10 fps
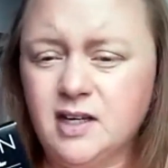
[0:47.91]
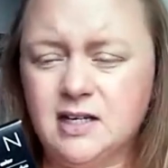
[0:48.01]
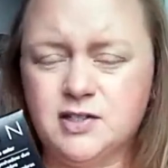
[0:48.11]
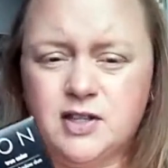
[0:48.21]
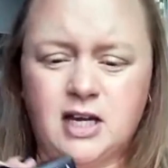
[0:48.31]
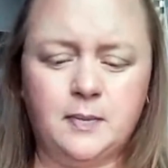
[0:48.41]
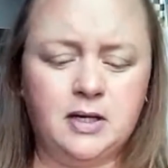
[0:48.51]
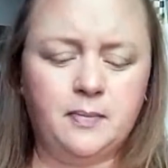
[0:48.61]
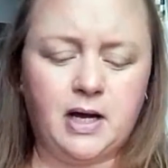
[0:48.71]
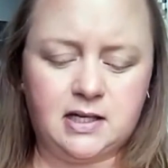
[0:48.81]
Okay, so they come
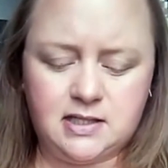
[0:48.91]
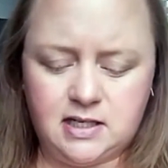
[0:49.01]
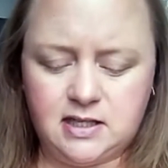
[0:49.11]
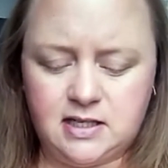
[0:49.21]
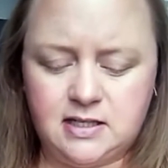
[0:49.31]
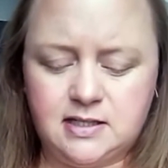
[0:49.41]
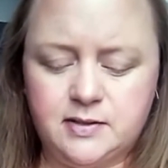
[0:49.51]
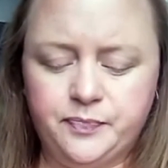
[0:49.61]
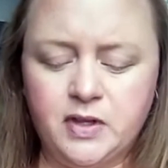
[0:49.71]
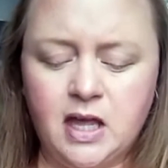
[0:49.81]
in a box like this.
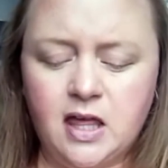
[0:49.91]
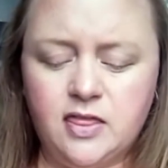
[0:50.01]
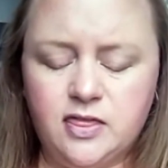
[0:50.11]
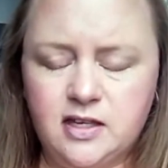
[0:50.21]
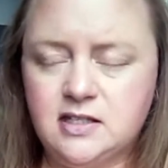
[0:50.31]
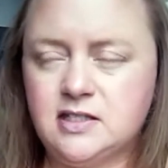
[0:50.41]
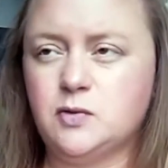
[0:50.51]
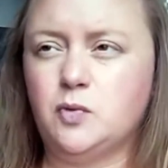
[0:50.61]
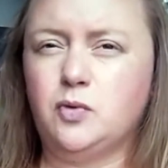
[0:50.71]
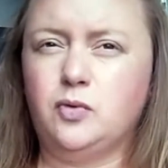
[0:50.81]

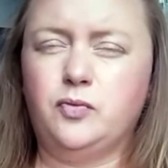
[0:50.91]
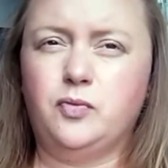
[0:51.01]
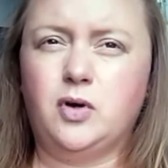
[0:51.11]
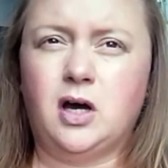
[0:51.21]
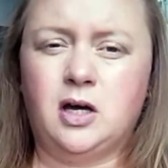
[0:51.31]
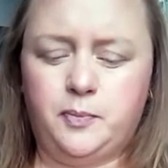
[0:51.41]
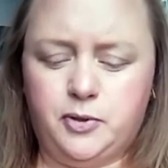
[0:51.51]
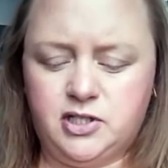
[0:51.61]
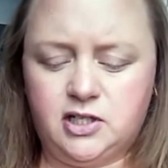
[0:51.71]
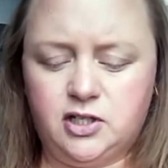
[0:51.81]
This uh,
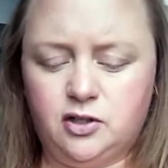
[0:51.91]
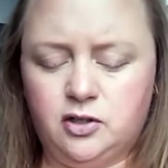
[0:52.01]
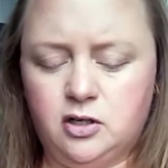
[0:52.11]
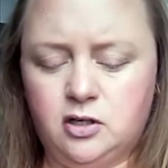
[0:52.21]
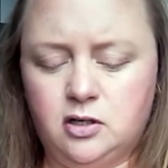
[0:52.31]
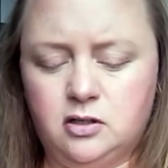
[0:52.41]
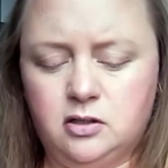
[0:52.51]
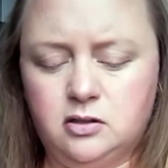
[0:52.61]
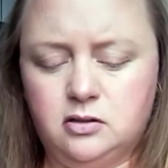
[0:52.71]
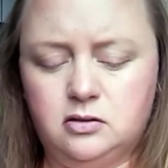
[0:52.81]
particular
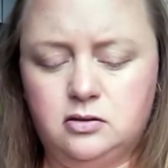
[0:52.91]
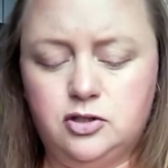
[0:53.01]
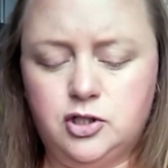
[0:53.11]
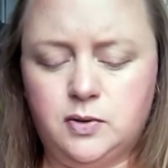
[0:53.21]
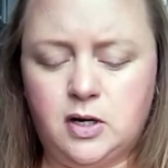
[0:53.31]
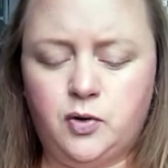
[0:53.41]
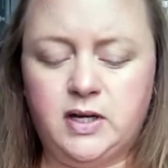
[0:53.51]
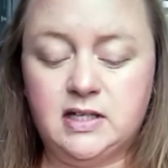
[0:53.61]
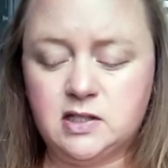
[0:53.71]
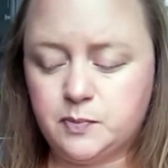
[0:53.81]
duo
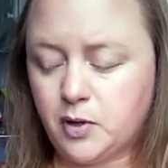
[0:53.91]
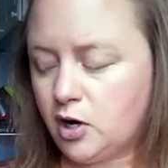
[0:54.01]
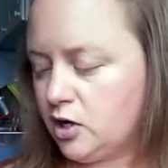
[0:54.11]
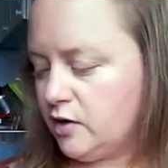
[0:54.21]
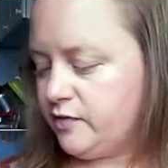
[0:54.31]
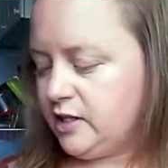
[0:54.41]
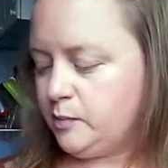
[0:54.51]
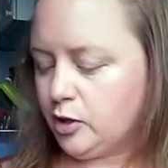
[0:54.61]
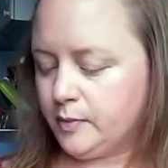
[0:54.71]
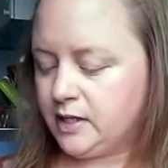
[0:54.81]
is part of
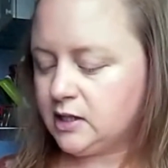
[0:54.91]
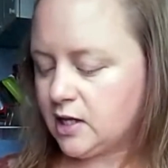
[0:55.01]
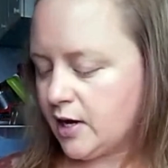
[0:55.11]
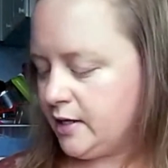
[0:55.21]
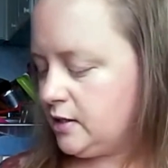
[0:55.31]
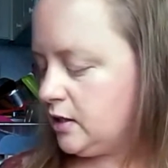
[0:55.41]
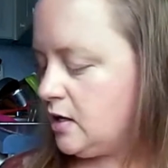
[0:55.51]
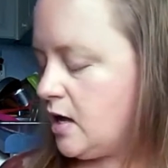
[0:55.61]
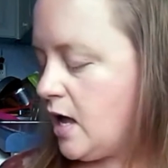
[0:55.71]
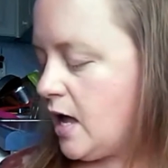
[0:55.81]
the permanent line,
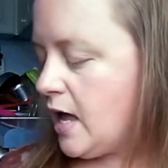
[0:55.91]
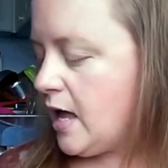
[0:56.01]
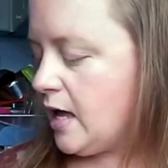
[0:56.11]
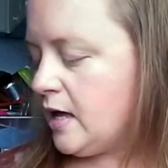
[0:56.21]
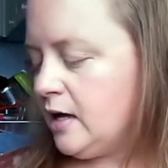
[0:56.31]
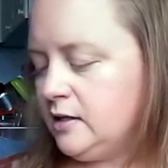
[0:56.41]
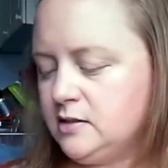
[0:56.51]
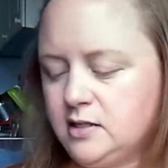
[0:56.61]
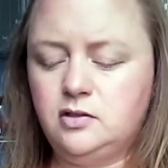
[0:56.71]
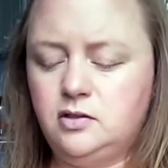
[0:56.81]

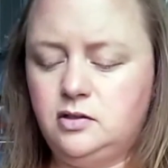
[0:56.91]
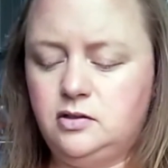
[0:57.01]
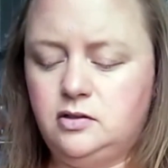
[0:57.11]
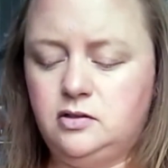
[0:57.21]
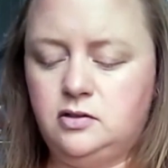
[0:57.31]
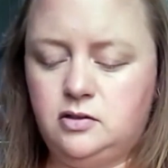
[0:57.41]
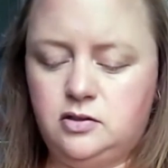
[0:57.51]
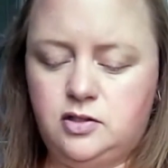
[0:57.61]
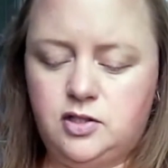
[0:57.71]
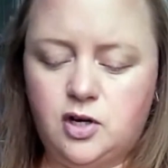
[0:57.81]
and
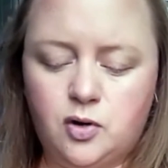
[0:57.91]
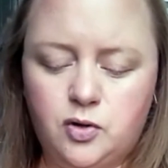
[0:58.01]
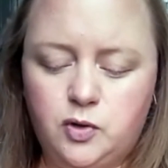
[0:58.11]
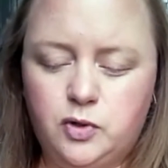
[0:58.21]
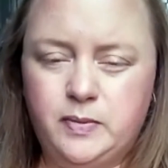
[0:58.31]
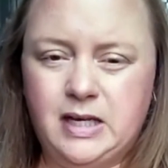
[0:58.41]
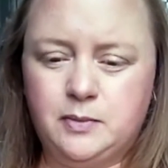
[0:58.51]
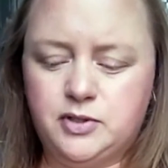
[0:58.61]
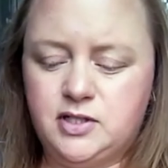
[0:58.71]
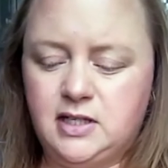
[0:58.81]
so you will be
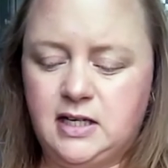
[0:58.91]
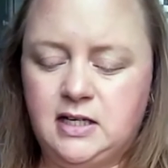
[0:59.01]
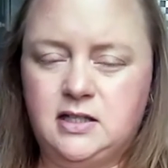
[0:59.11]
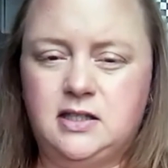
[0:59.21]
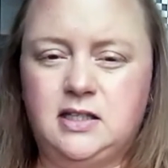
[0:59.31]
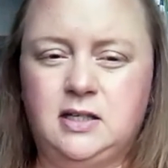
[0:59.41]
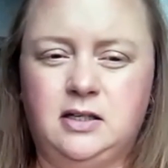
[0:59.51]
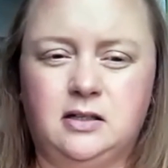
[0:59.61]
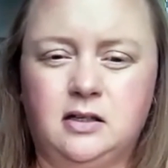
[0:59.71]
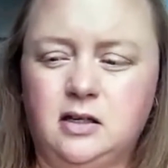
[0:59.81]
able to get it.
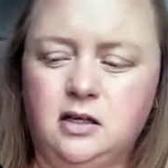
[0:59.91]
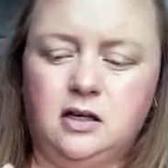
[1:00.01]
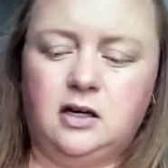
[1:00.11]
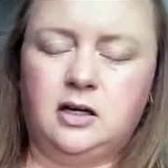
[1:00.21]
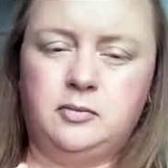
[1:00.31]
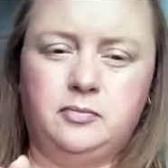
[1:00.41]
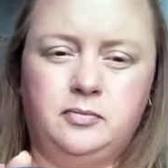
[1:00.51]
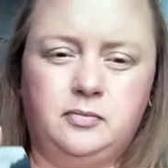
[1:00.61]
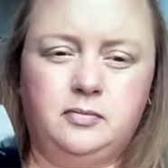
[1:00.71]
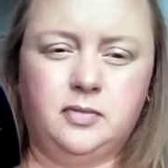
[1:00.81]
The um,
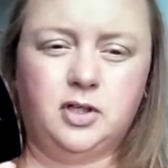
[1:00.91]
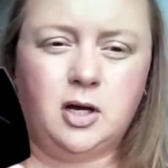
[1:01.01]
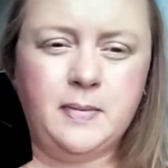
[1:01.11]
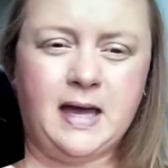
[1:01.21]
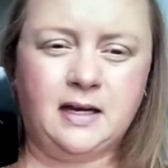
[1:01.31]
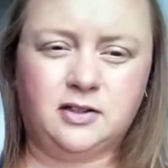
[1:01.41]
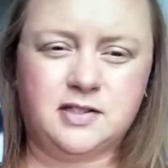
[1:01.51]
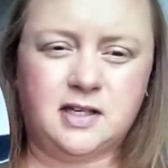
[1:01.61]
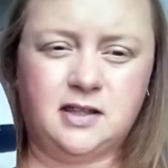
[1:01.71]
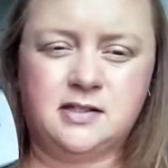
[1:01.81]
compact
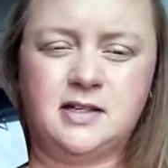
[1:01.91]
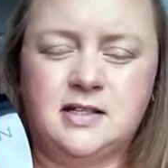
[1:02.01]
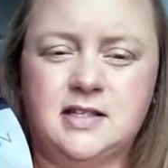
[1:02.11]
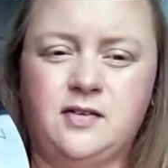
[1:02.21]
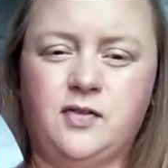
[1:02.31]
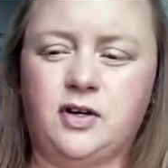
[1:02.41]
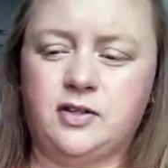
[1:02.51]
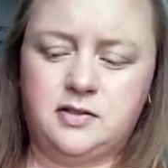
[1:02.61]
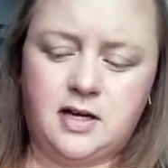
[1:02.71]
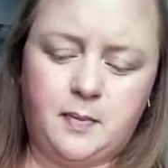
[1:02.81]
looks like this. It has Avon
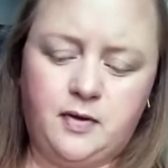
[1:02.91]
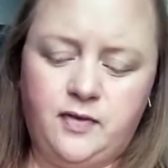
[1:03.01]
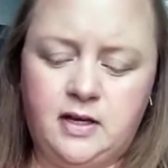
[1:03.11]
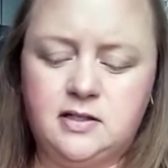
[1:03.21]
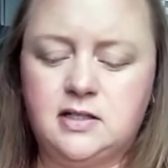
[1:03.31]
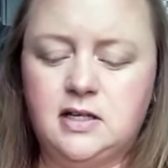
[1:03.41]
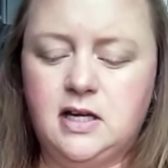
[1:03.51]
on the top of it,